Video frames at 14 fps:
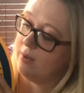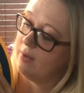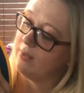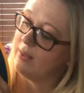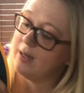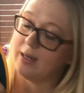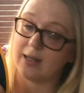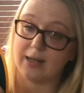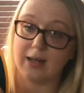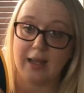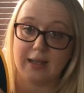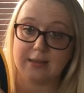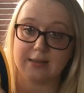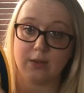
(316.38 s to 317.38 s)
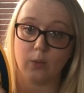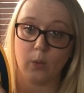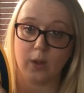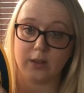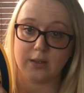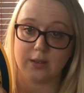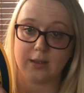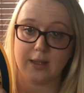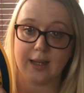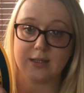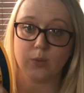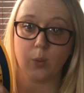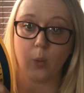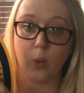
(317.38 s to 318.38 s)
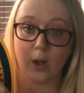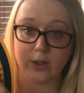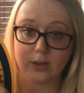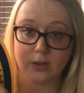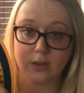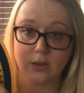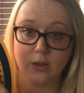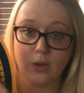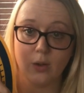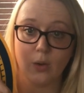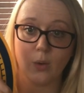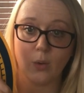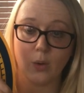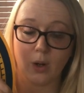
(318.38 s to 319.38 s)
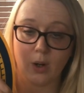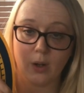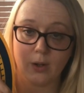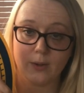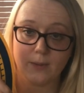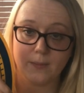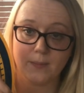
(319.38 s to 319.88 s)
the little hand's at 1. It's 1 o'clock.